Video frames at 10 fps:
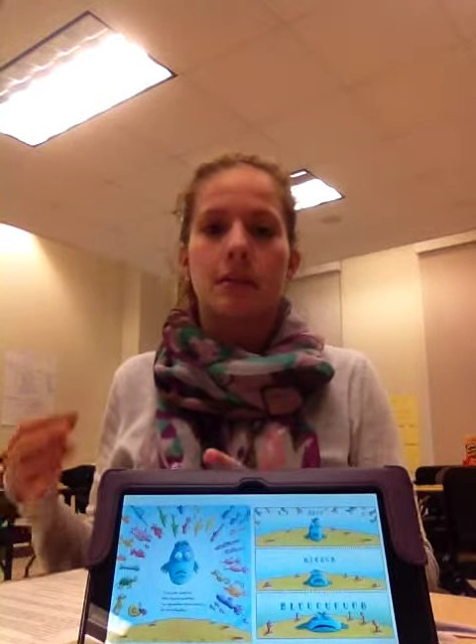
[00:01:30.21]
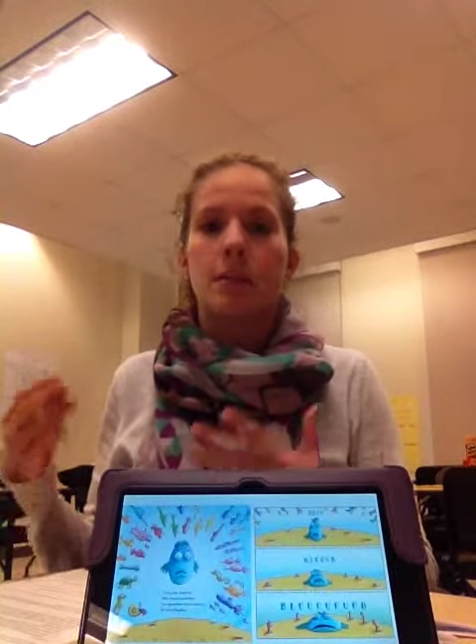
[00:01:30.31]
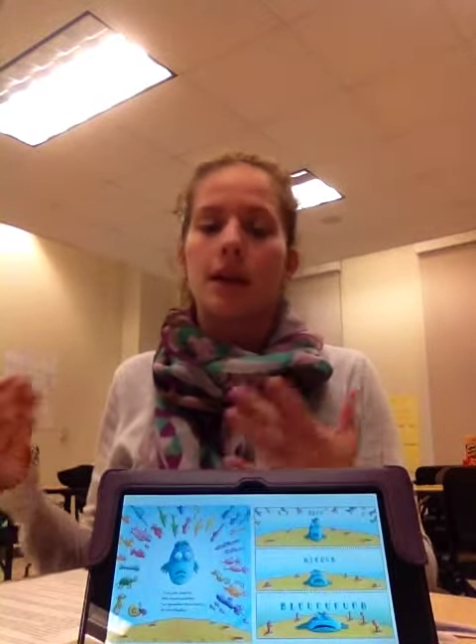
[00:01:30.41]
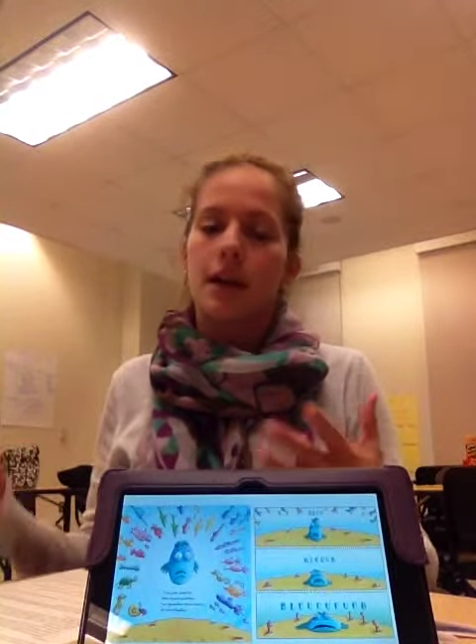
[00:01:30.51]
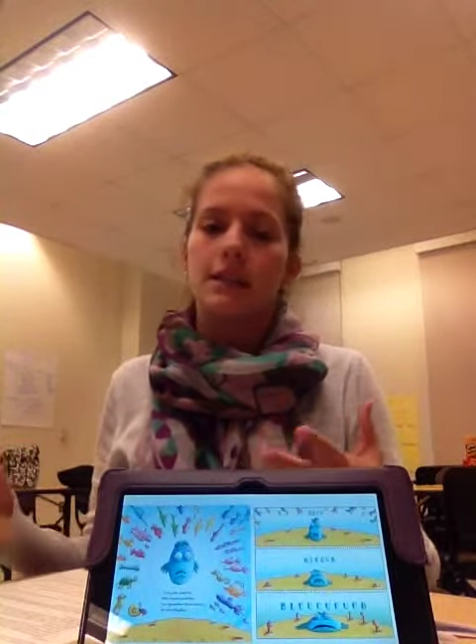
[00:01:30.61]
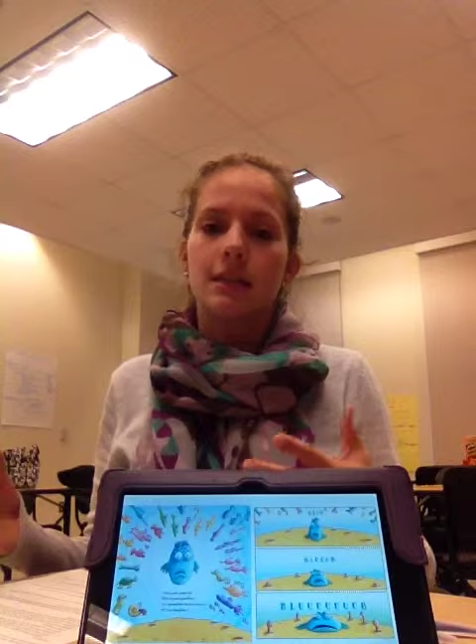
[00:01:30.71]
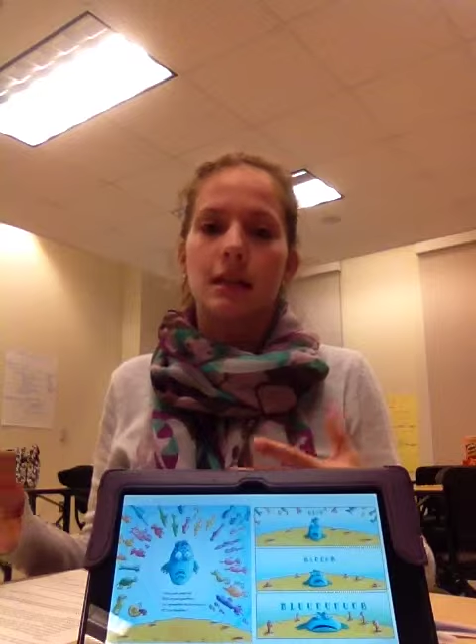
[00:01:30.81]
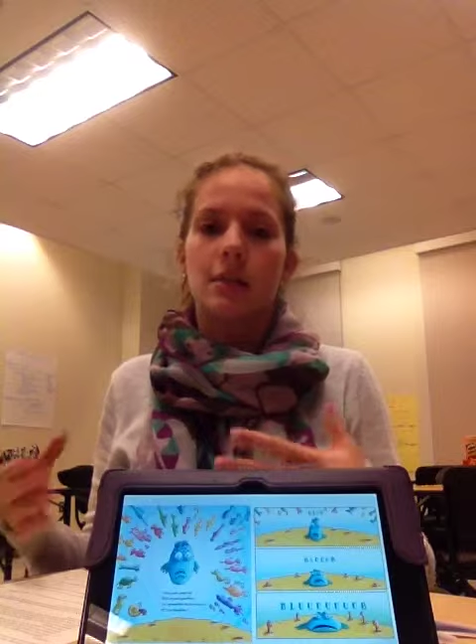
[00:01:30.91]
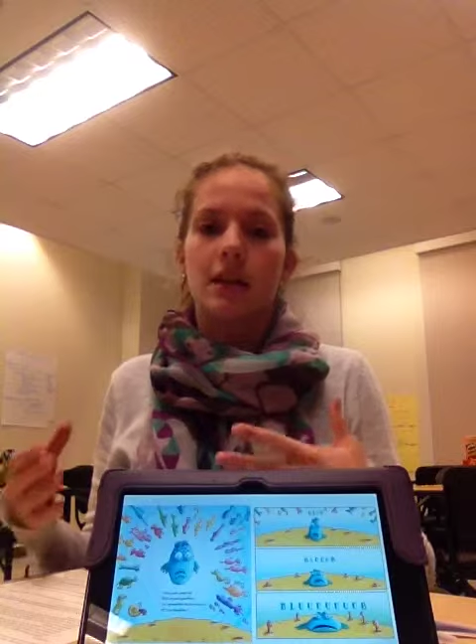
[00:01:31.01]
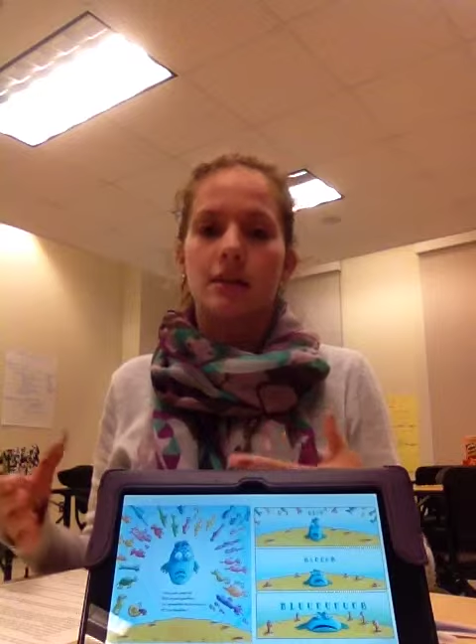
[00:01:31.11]
and the main idea
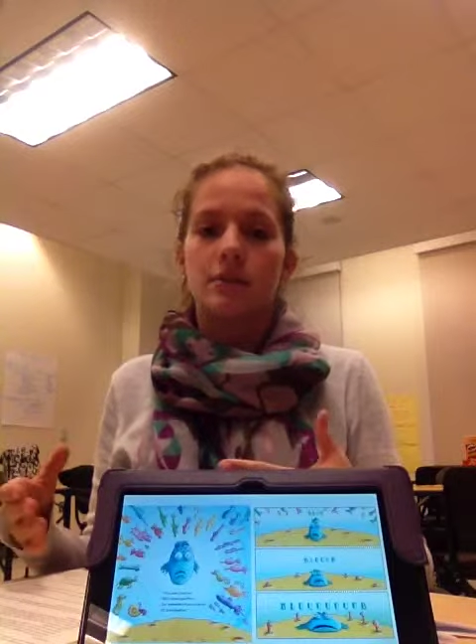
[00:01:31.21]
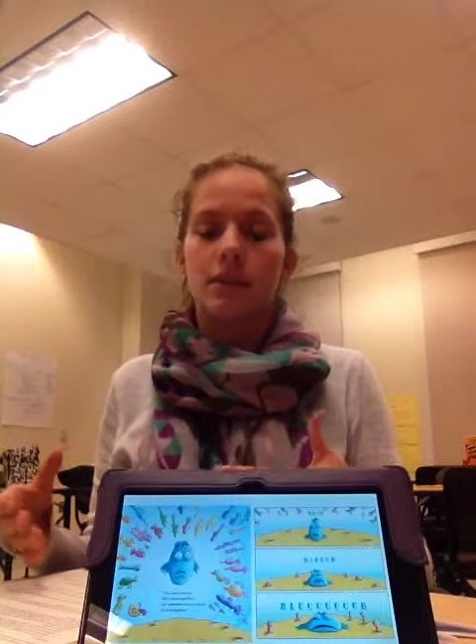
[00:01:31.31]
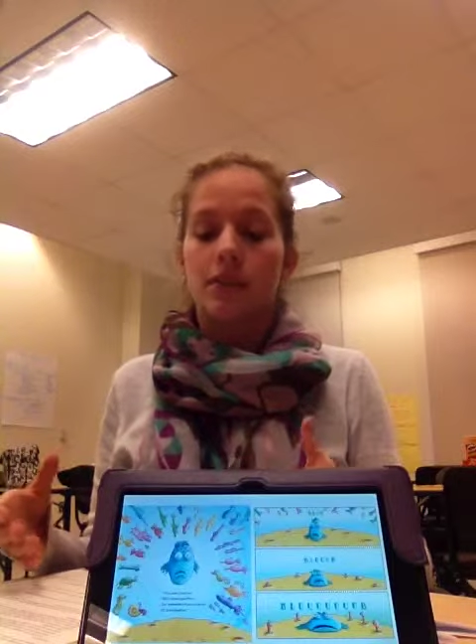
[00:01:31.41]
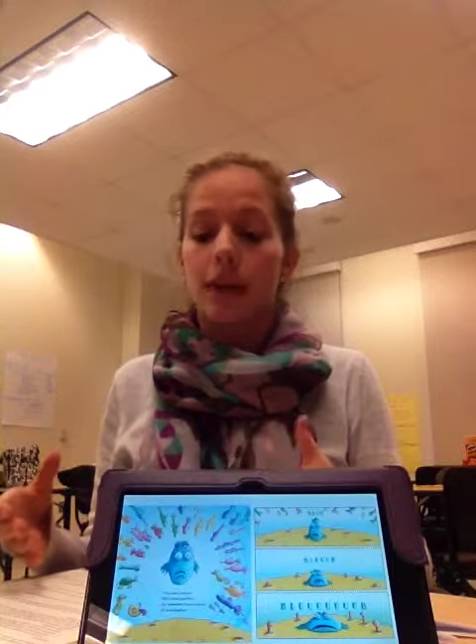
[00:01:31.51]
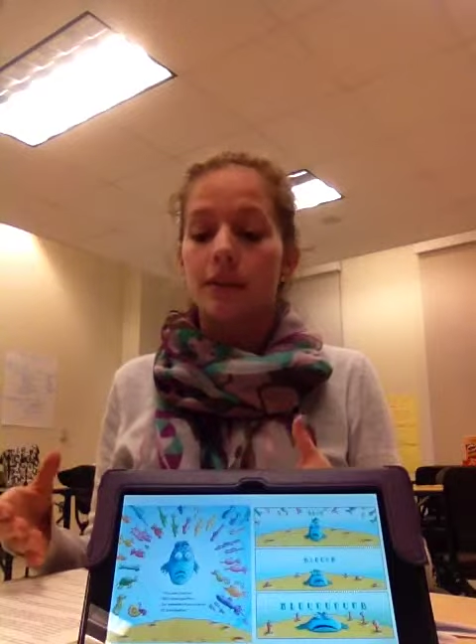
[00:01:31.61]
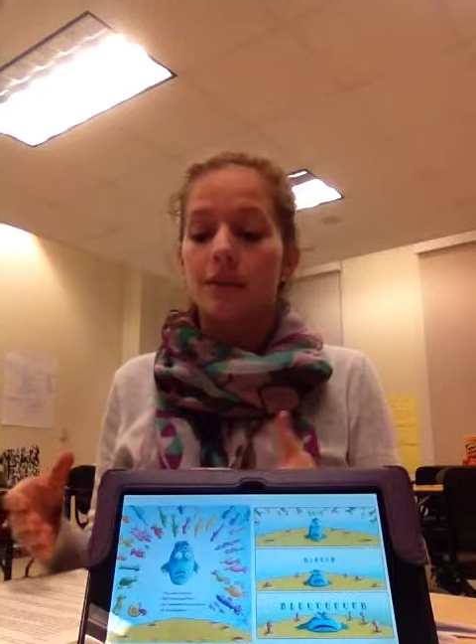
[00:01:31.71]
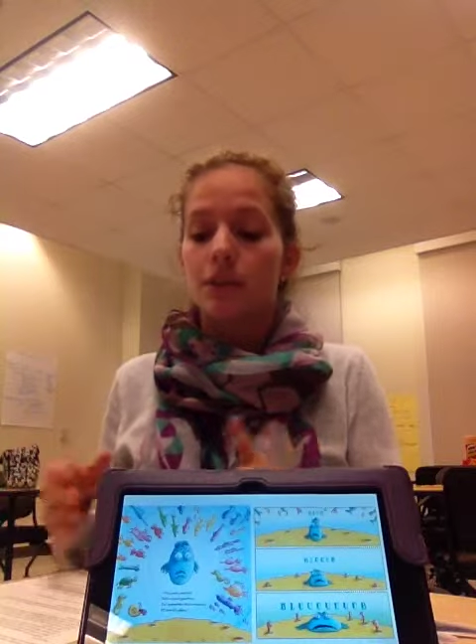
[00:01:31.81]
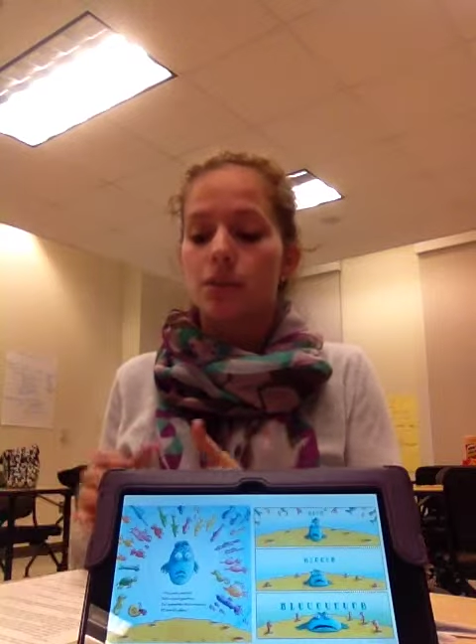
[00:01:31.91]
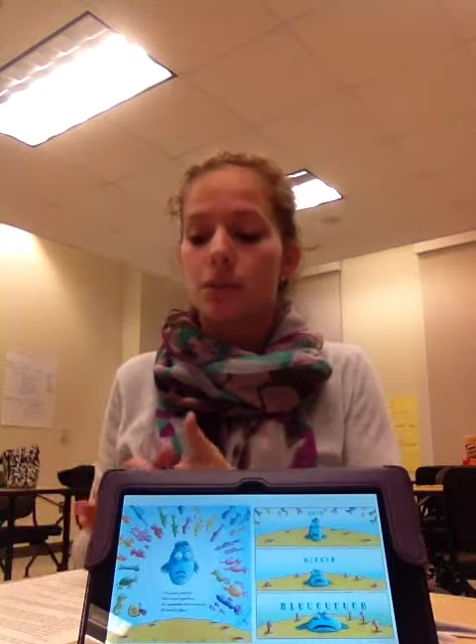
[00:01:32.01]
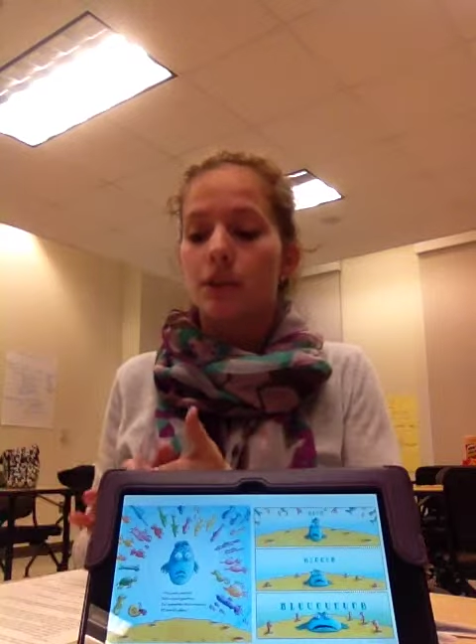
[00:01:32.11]
and the main events of
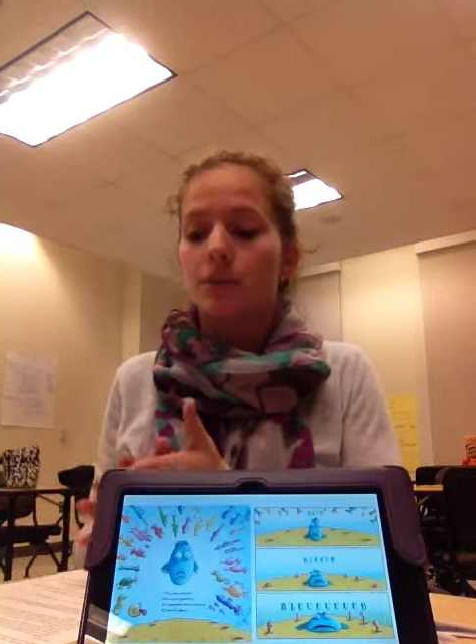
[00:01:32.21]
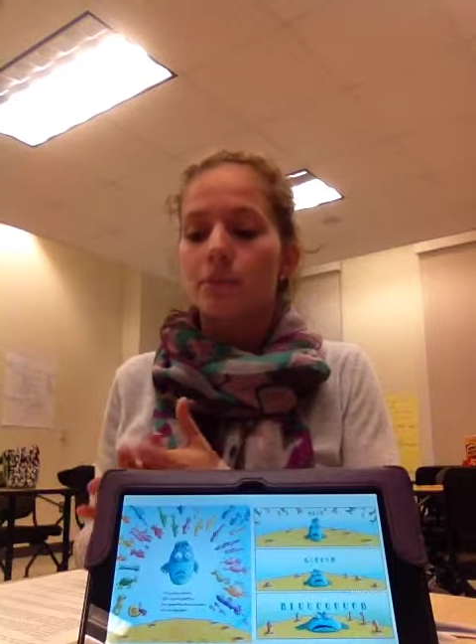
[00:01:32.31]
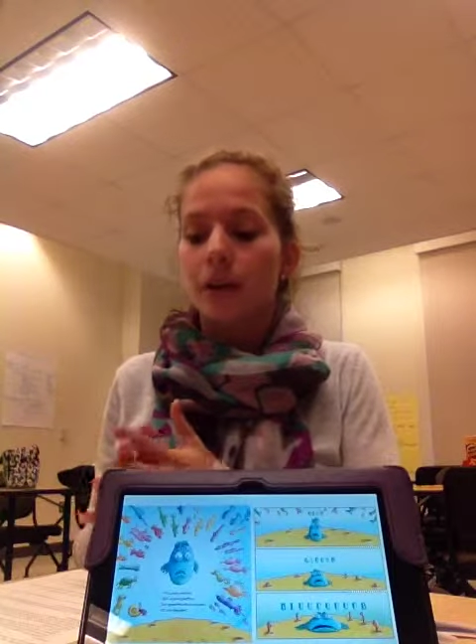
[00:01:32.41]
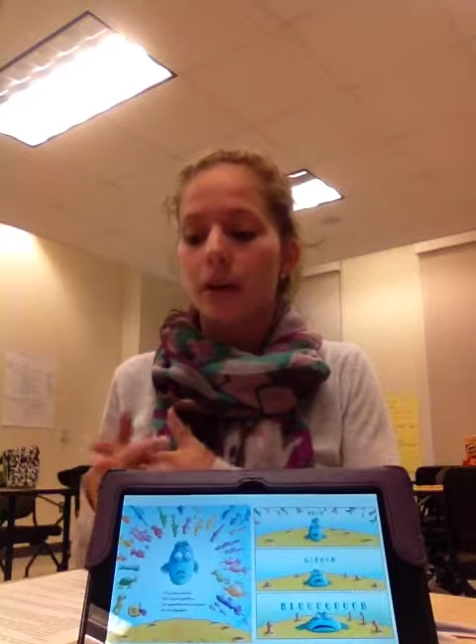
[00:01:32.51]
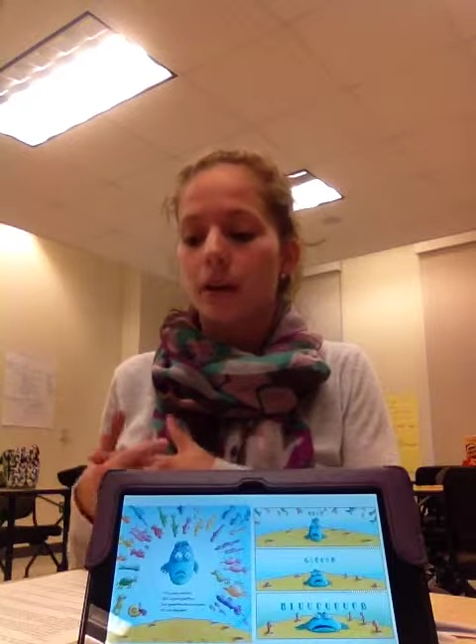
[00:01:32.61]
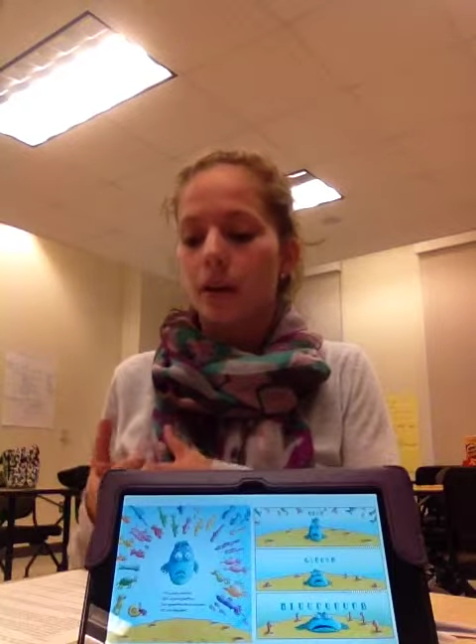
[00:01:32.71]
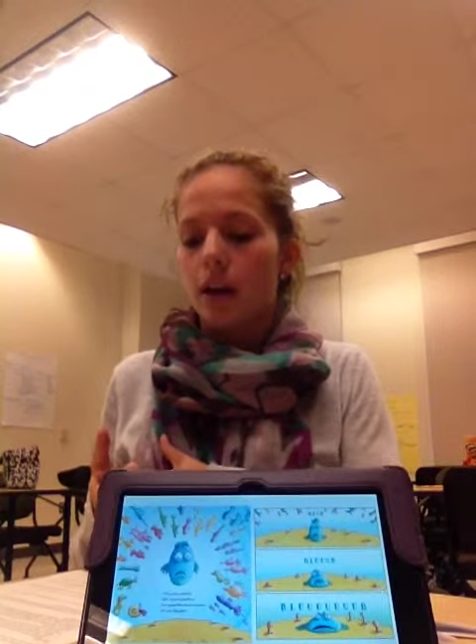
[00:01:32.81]
the stories would be,